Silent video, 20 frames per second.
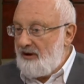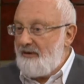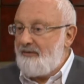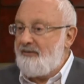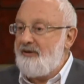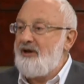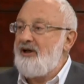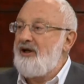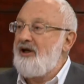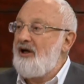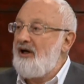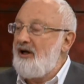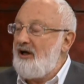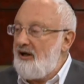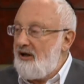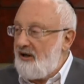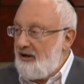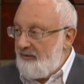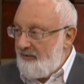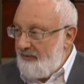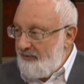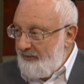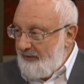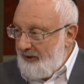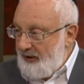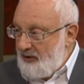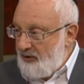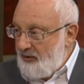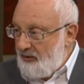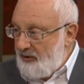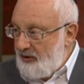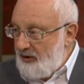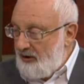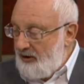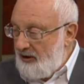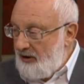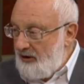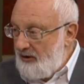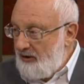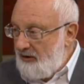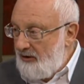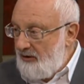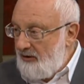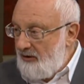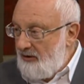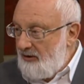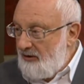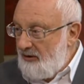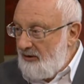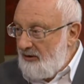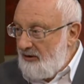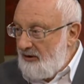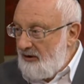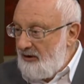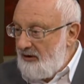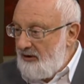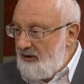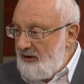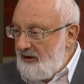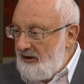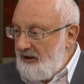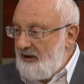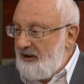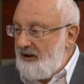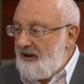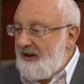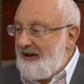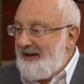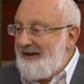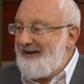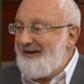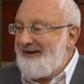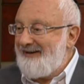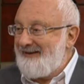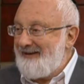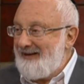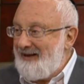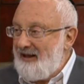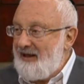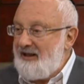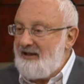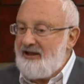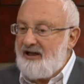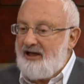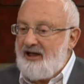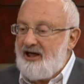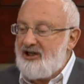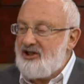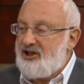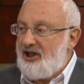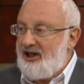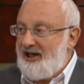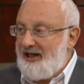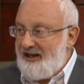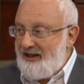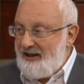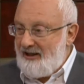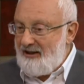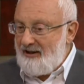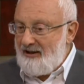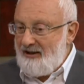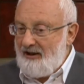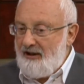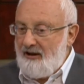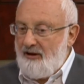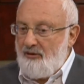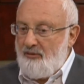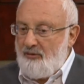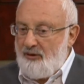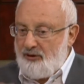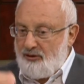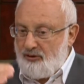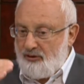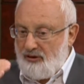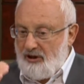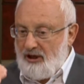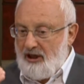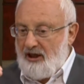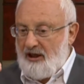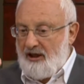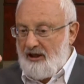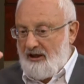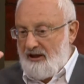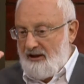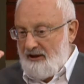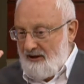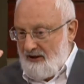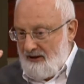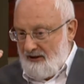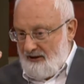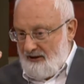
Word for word: You need to be like a psychologist now towards your partner, how you